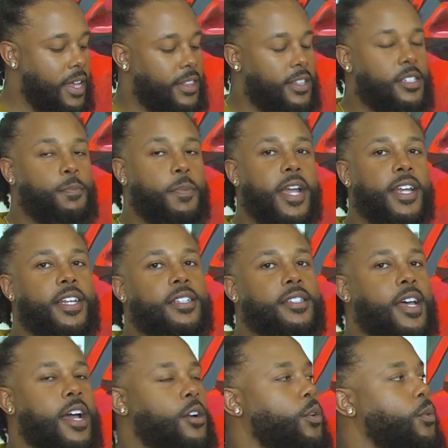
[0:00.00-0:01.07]
This painting,
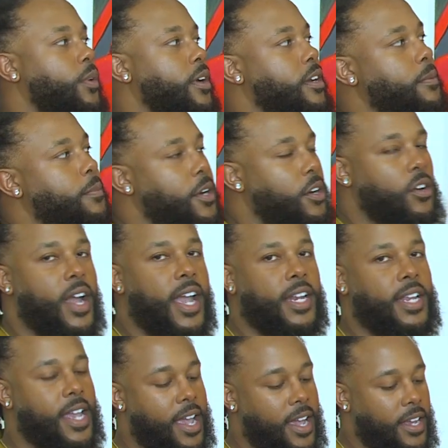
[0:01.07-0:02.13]
titled Red Camaro
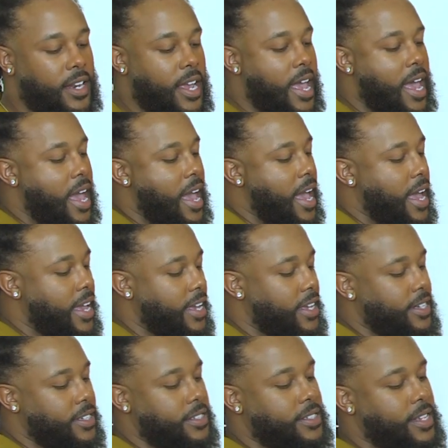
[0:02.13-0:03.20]
88,
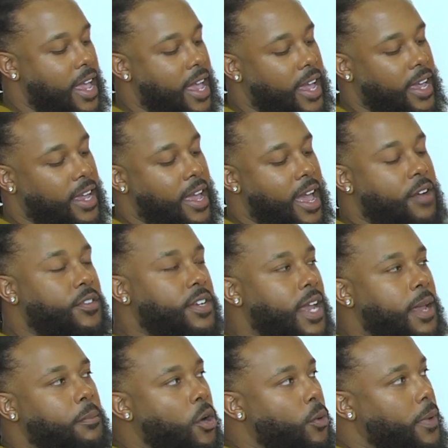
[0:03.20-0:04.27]
is an everyday
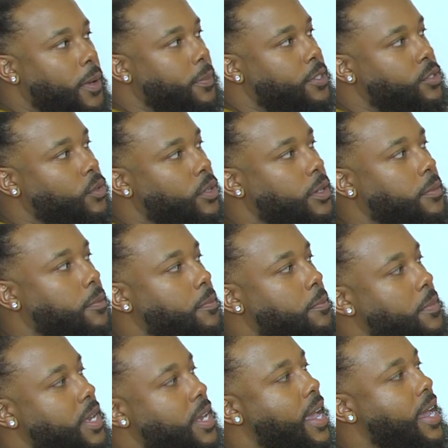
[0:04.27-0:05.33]
moment between
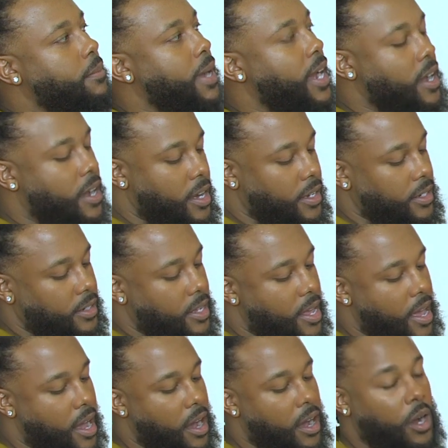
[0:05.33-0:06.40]
me and my aunt,
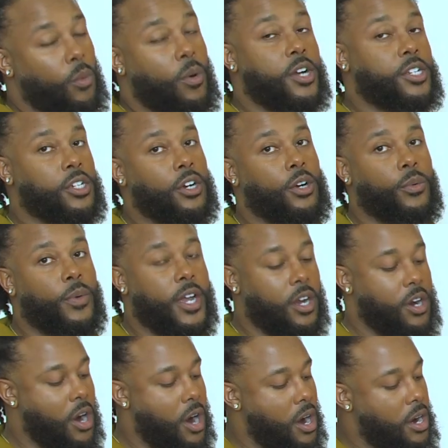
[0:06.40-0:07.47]
washing her red
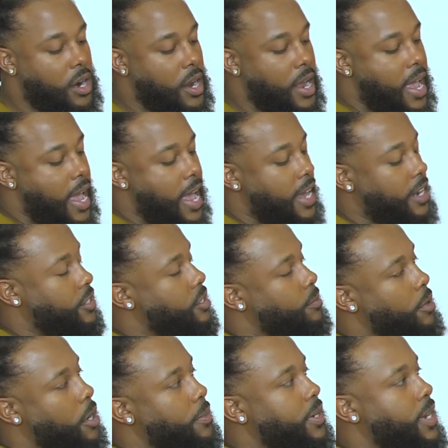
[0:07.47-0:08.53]
car in a
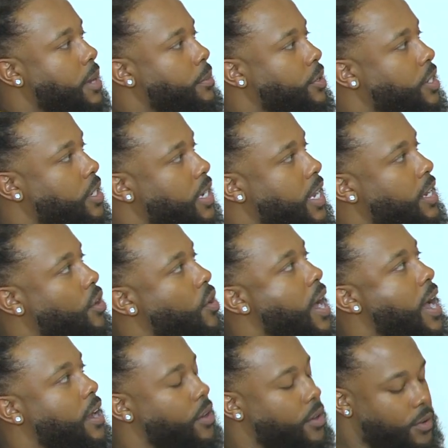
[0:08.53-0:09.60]
suburban neighborhood in
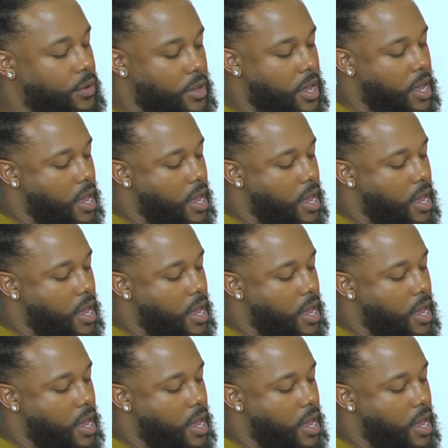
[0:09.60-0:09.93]
Ohio.